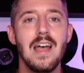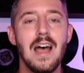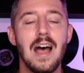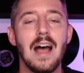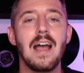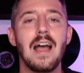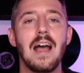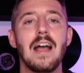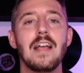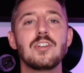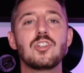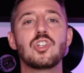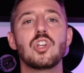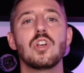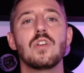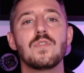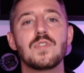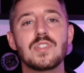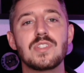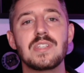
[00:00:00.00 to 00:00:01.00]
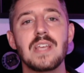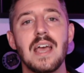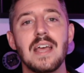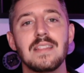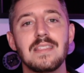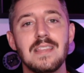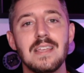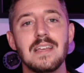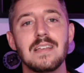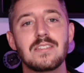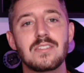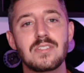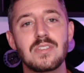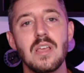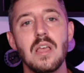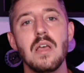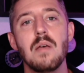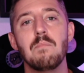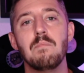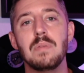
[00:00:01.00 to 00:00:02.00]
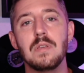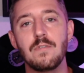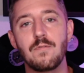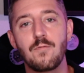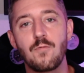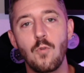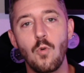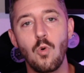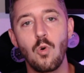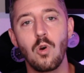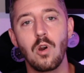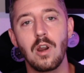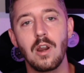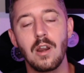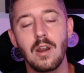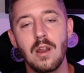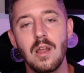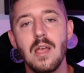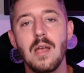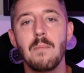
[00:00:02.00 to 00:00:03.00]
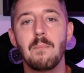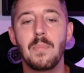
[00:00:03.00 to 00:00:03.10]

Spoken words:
I should have said this before,